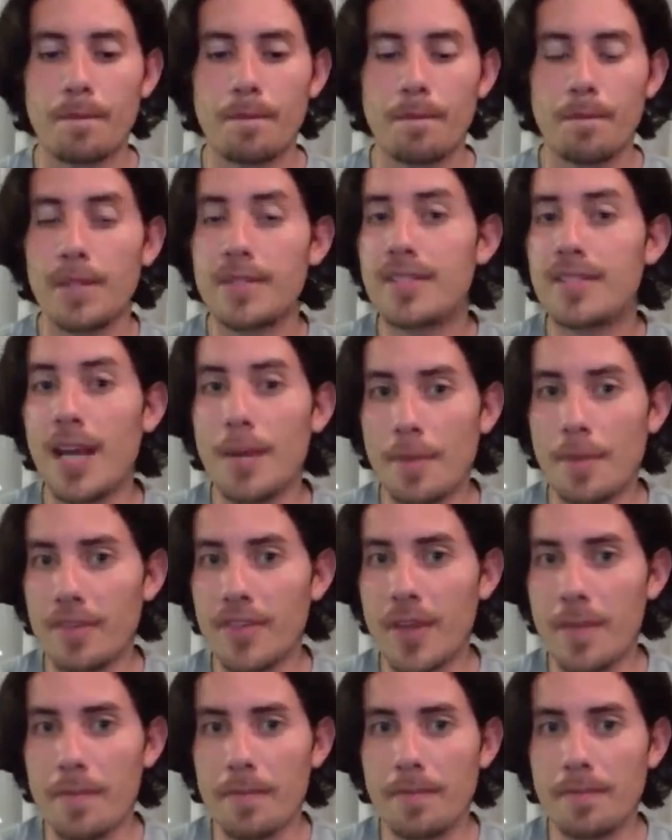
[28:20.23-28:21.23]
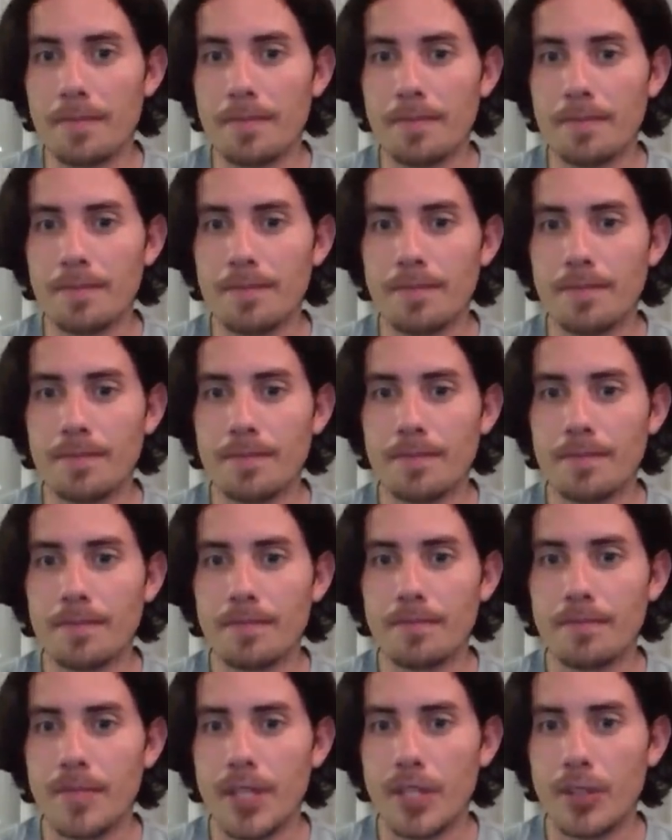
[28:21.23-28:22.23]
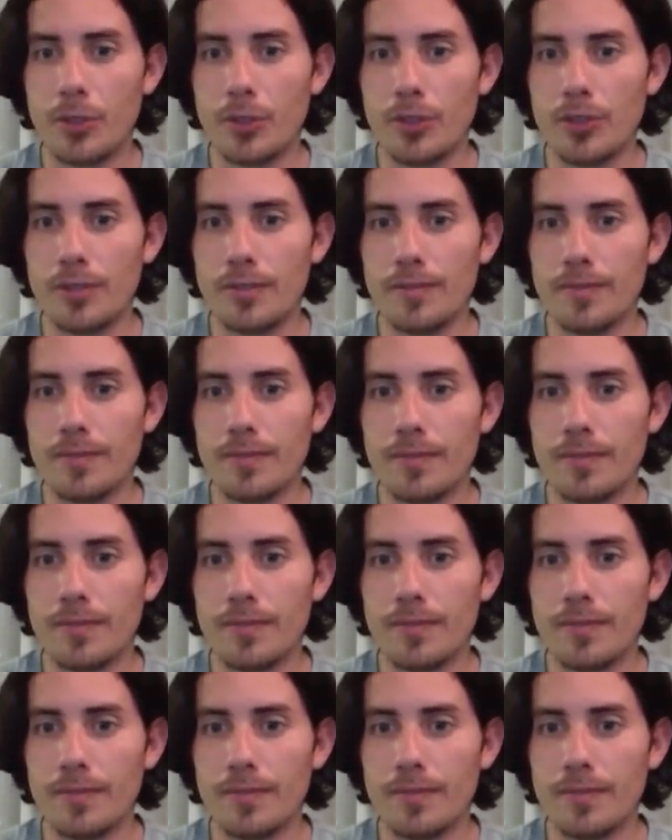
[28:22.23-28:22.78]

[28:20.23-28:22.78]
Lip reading: But some of them, they could.